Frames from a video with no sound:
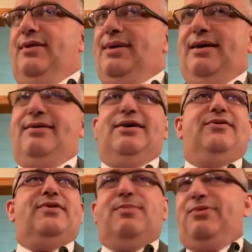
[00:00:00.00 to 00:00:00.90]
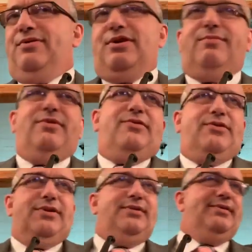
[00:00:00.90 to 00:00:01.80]
somehow or another, they put
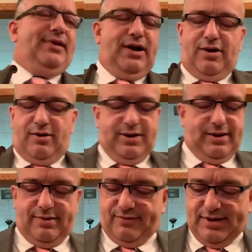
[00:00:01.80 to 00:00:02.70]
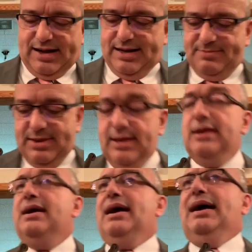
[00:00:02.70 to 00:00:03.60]
numbers to all Hitler's name.
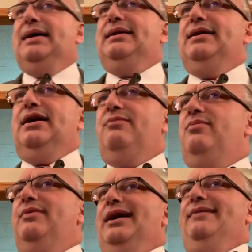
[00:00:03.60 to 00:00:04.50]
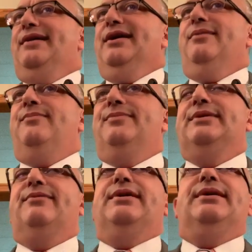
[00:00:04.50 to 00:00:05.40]
Added up, that's him.
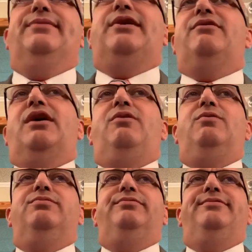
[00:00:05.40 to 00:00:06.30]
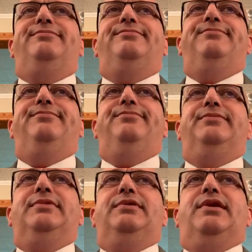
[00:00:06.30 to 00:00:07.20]
They're gone.
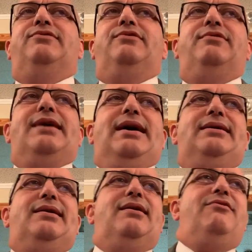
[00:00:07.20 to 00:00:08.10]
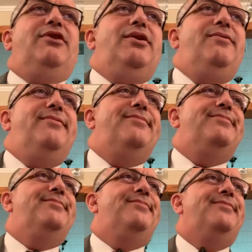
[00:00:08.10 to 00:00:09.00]
Kissinger died not long ago.
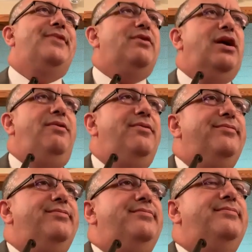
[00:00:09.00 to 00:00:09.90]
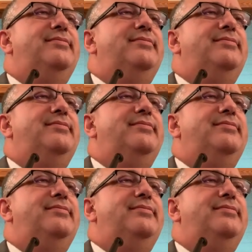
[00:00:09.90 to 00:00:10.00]
They're gone.